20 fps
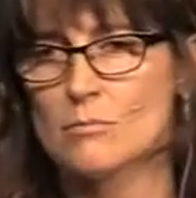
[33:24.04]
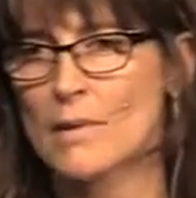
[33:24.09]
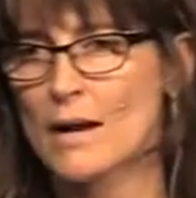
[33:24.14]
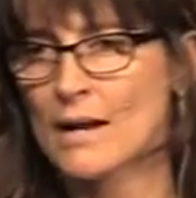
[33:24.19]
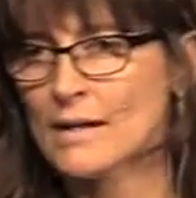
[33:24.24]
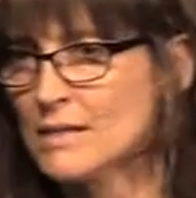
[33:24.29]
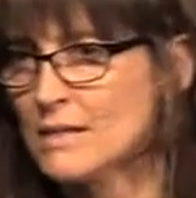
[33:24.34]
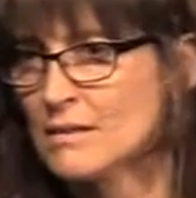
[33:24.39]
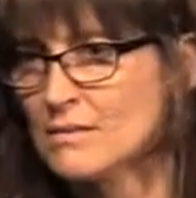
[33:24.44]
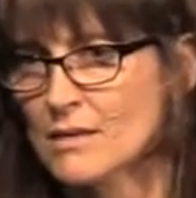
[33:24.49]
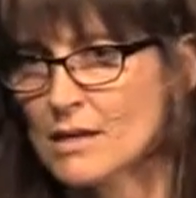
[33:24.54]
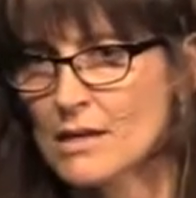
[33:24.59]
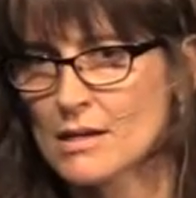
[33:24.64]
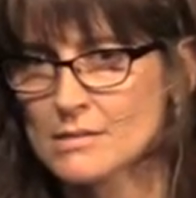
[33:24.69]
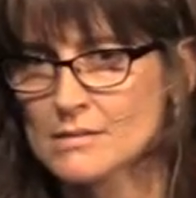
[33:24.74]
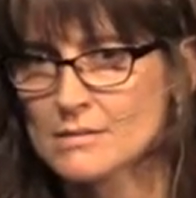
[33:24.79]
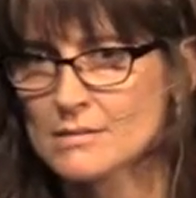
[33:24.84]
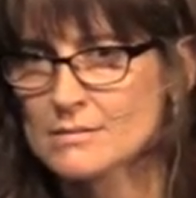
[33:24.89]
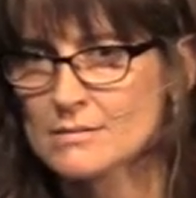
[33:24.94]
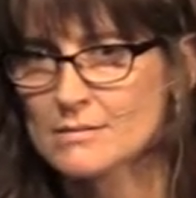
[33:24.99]
and mighty
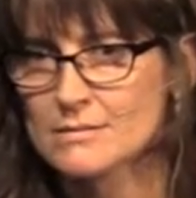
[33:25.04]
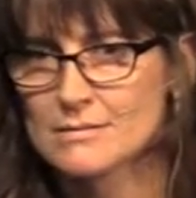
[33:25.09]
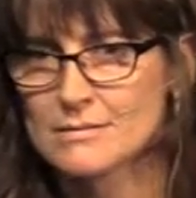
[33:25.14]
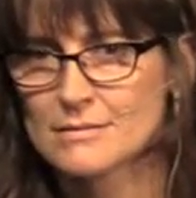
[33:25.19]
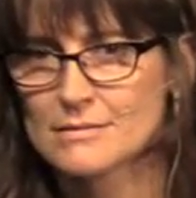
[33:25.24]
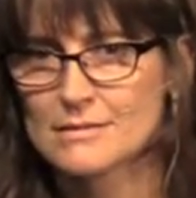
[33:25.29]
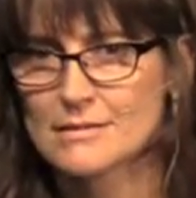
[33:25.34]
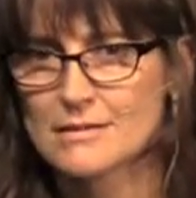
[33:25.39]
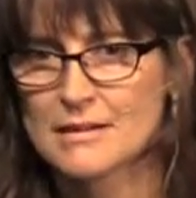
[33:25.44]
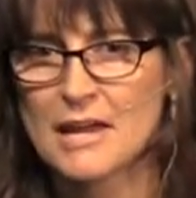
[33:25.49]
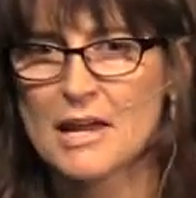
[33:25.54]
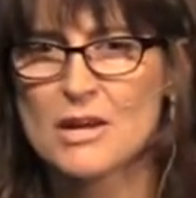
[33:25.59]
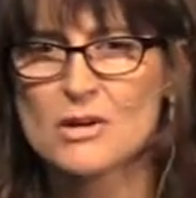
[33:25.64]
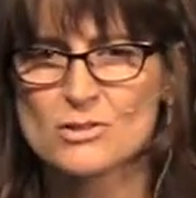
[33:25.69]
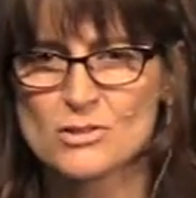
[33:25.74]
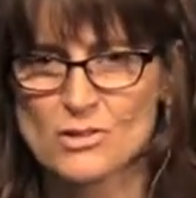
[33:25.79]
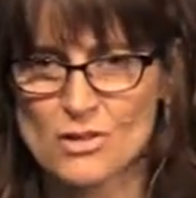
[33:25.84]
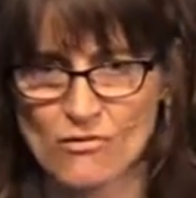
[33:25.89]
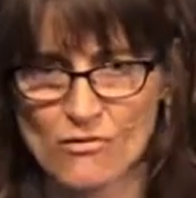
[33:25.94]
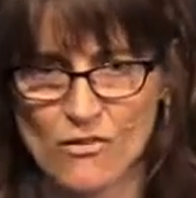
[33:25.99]
things.
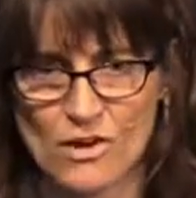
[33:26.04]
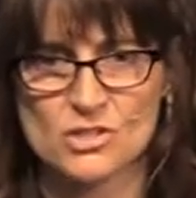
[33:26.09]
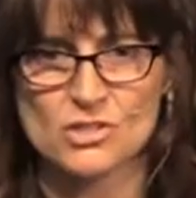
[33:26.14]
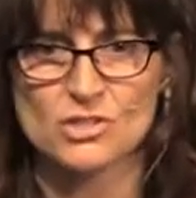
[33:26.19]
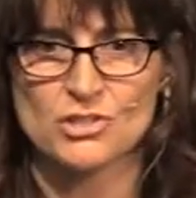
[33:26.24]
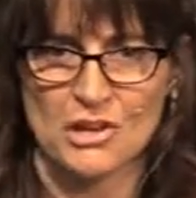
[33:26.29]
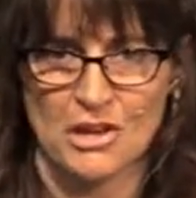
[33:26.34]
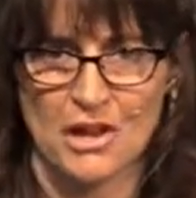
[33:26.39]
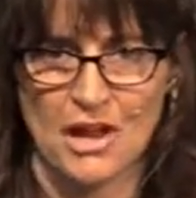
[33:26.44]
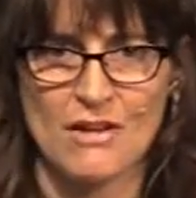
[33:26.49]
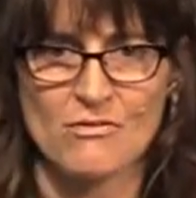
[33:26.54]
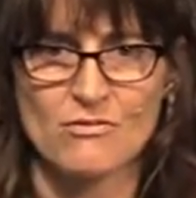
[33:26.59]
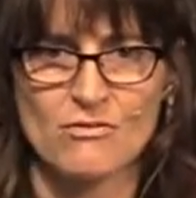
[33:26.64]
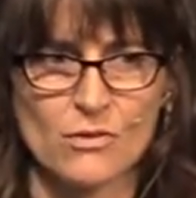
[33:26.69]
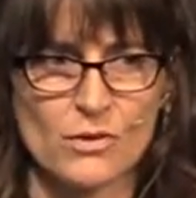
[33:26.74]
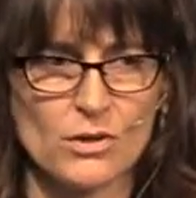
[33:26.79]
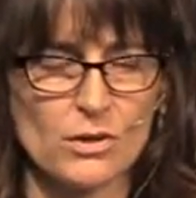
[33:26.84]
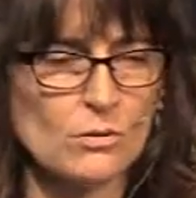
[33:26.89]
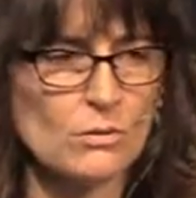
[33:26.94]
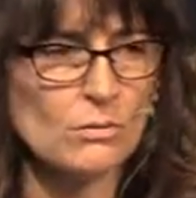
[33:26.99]
Here's the function I have
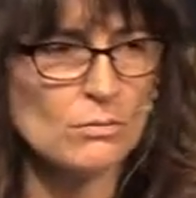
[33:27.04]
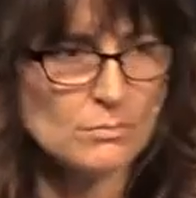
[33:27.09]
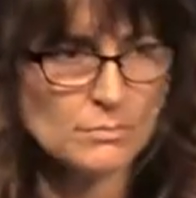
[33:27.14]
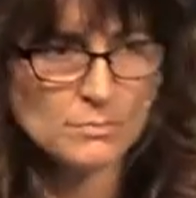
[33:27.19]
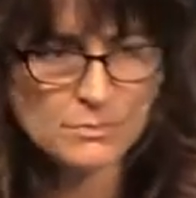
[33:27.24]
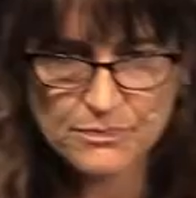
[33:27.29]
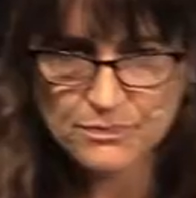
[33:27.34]
for you